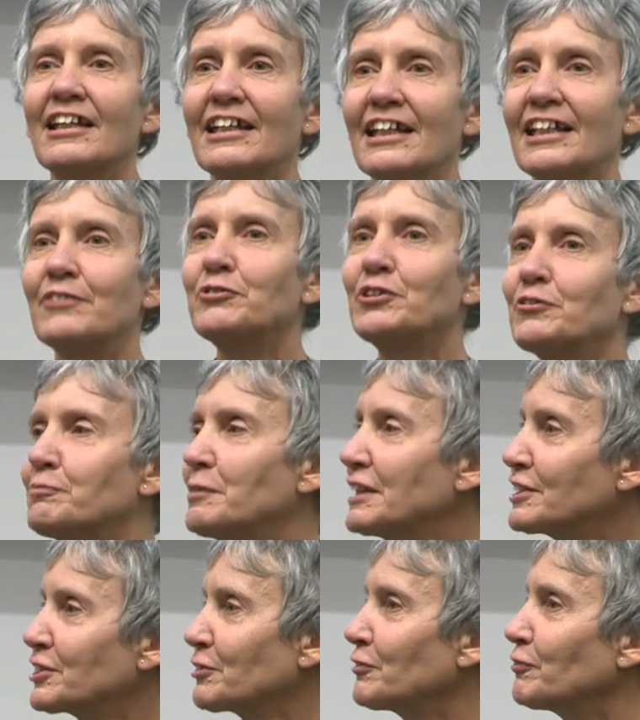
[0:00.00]
If you've
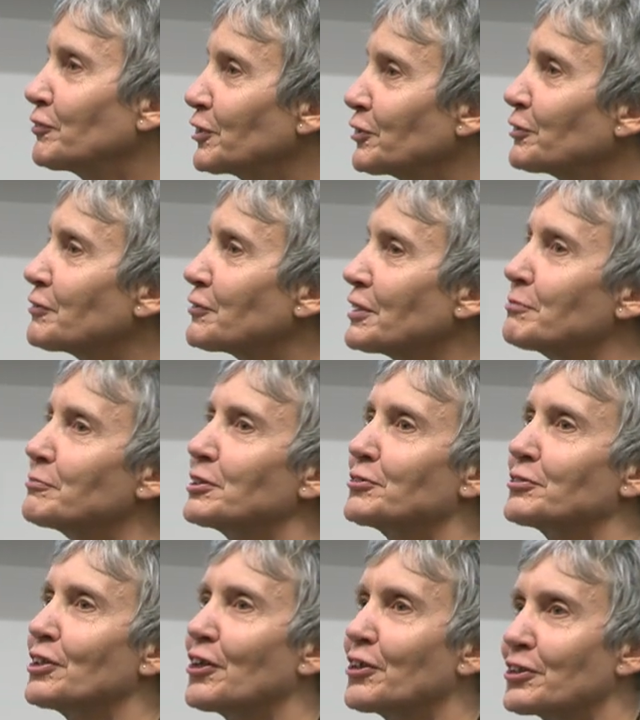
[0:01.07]
been to a few of them, you'll
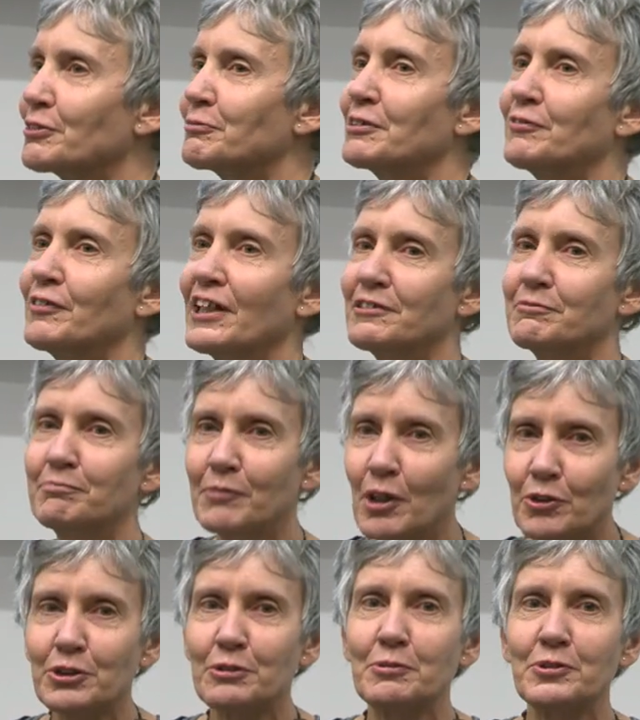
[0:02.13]
know that we've had
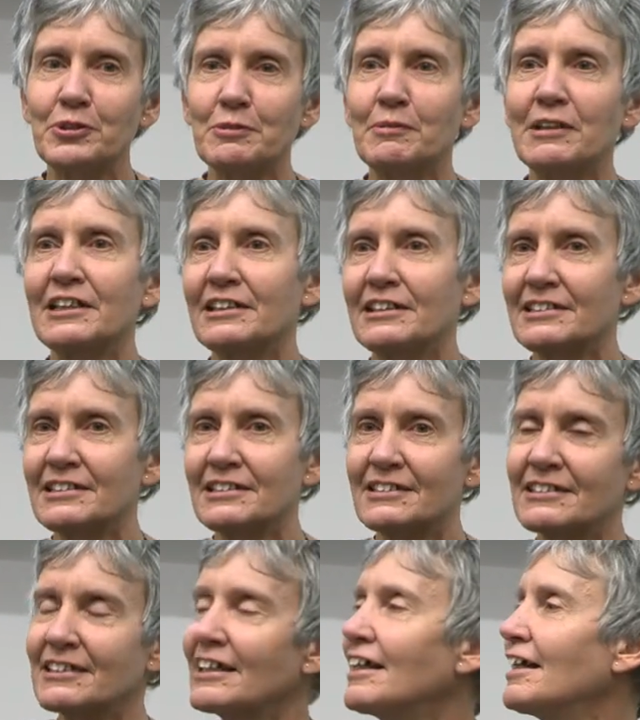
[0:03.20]
multiple speakers